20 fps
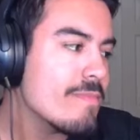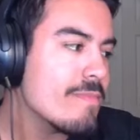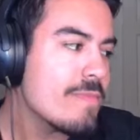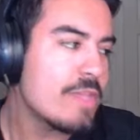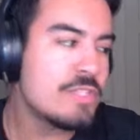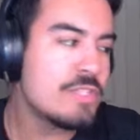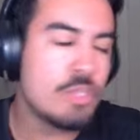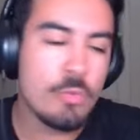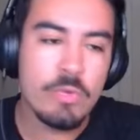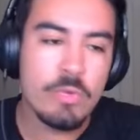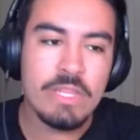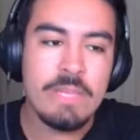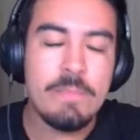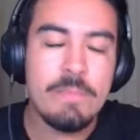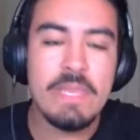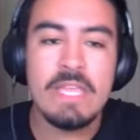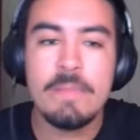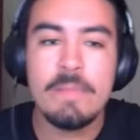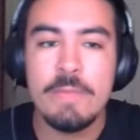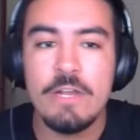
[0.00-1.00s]
is a really
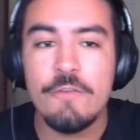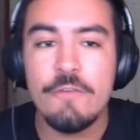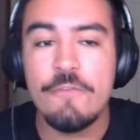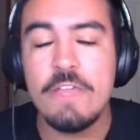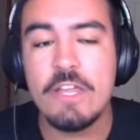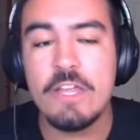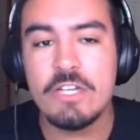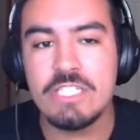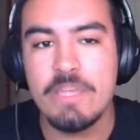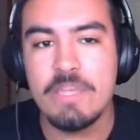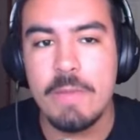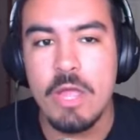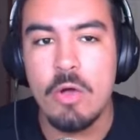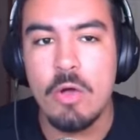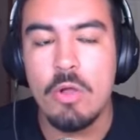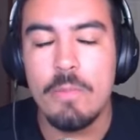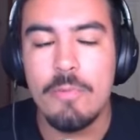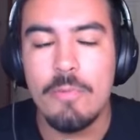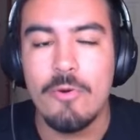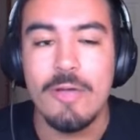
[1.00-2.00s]
big middle finger to my
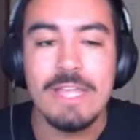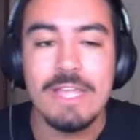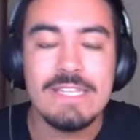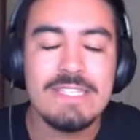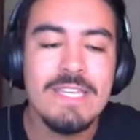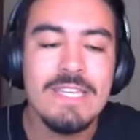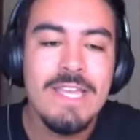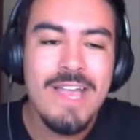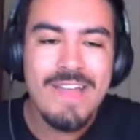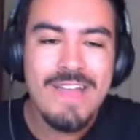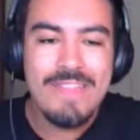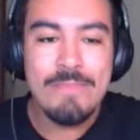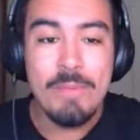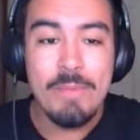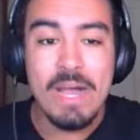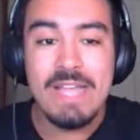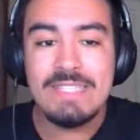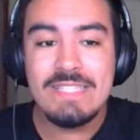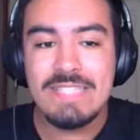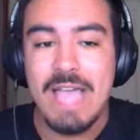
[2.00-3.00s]
whole point.
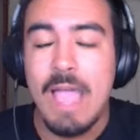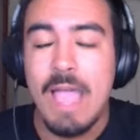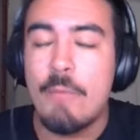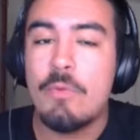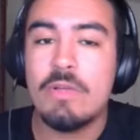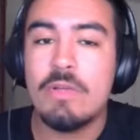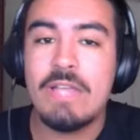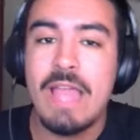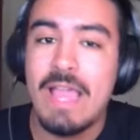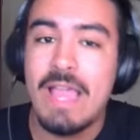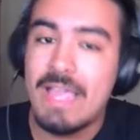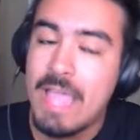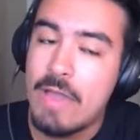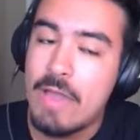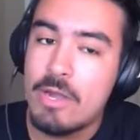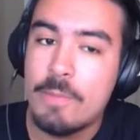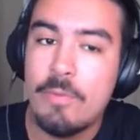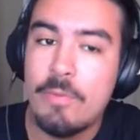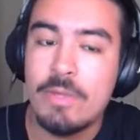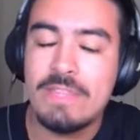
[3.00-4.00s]
But I would
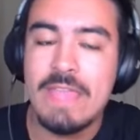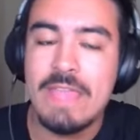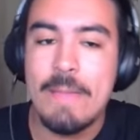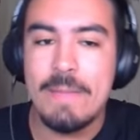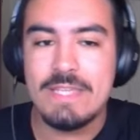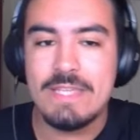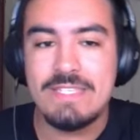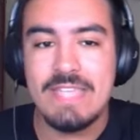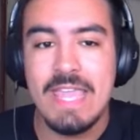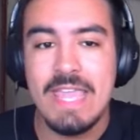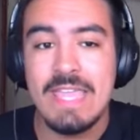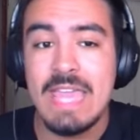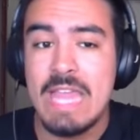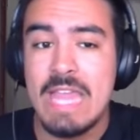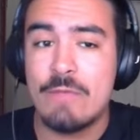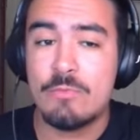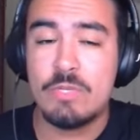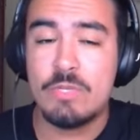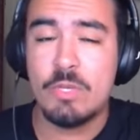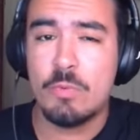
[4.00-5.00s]
counterpoint that by saying,
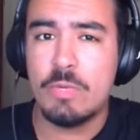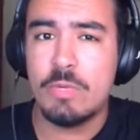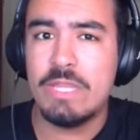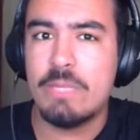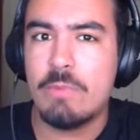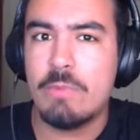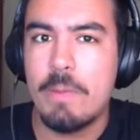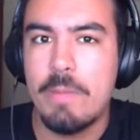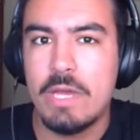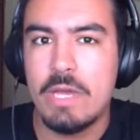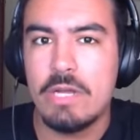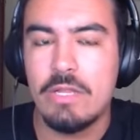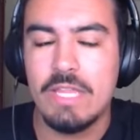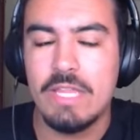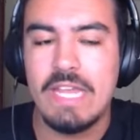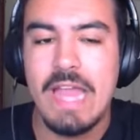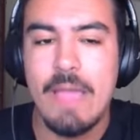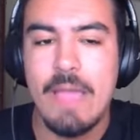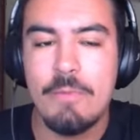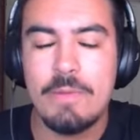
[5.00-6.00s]
and to really rebuttal
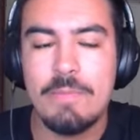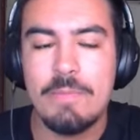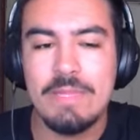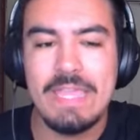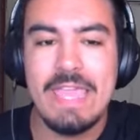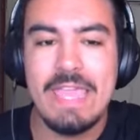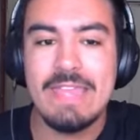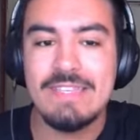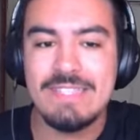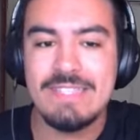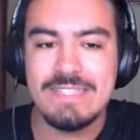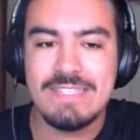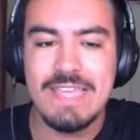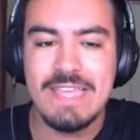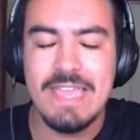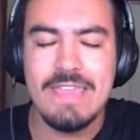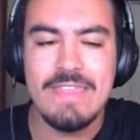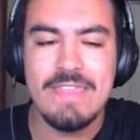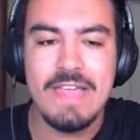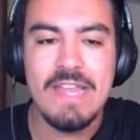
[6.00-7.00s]
it, I would begin to
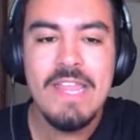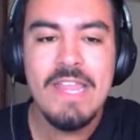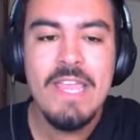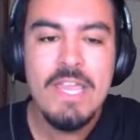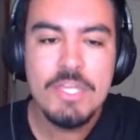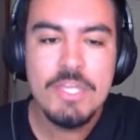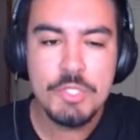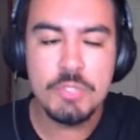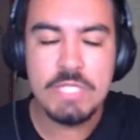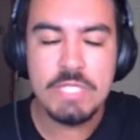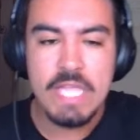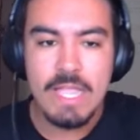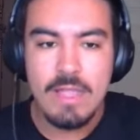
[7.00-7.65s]
say that Suzanne